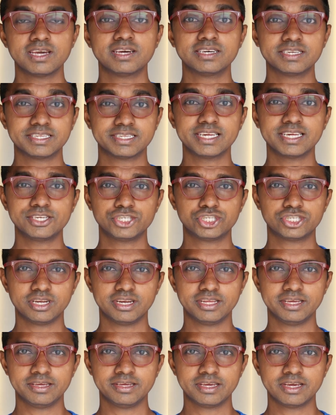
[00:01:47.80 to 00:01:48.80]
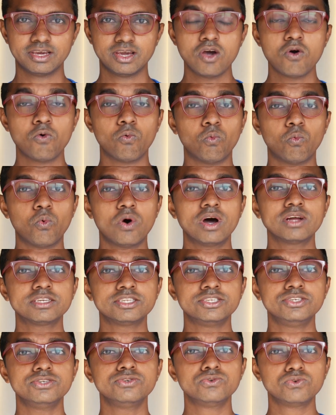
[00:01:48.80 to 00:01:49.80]
Essentially,
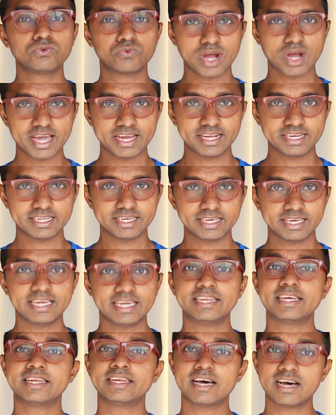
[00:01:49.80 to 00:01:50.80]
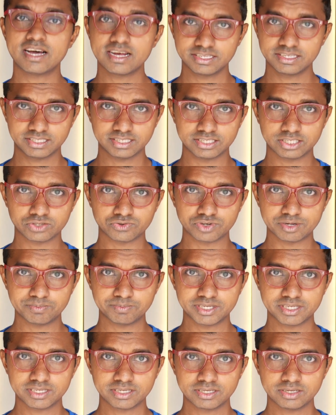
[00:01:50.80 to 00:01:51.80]
what you write in an answer
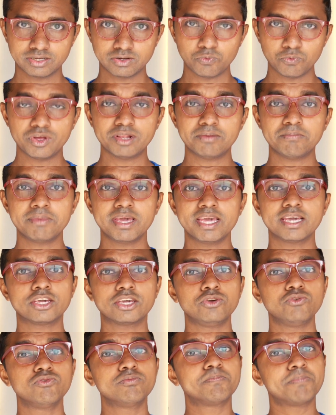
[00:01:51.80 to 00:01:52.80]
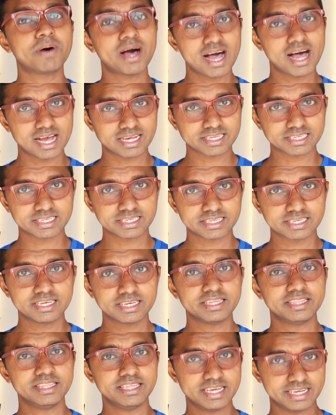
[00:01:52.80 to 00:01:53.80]
script will make you pass
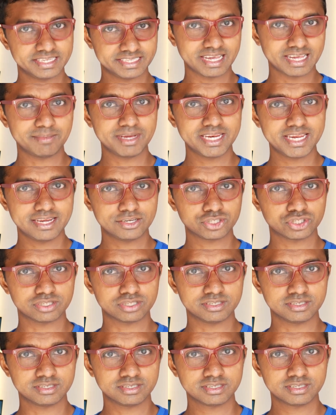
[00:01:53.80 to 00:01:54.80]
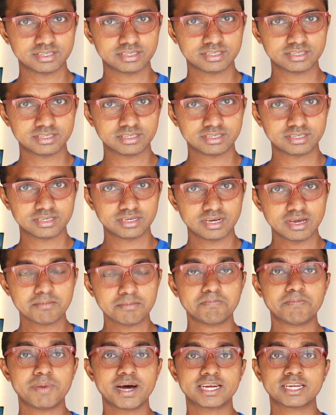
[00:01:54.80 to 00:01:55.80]
the examination,
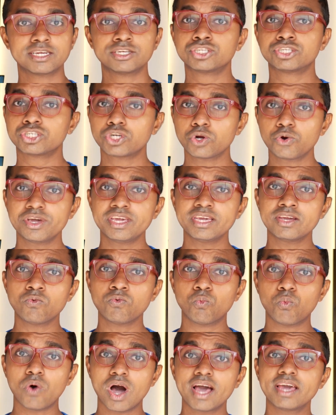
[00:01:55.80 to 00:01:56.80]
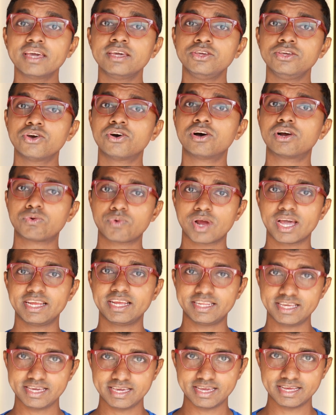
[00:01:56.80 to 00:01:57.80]
but showing why you're
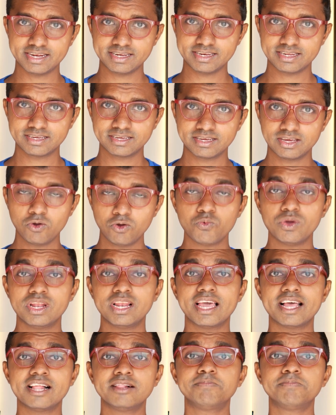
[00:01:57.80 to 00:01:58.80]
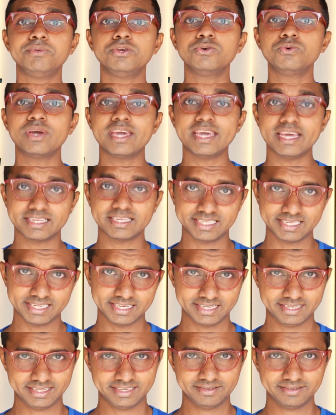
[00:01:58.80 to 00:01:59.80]
writing it will help you ace
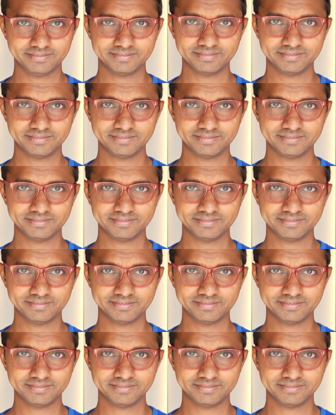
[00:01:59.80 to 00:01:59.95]
it.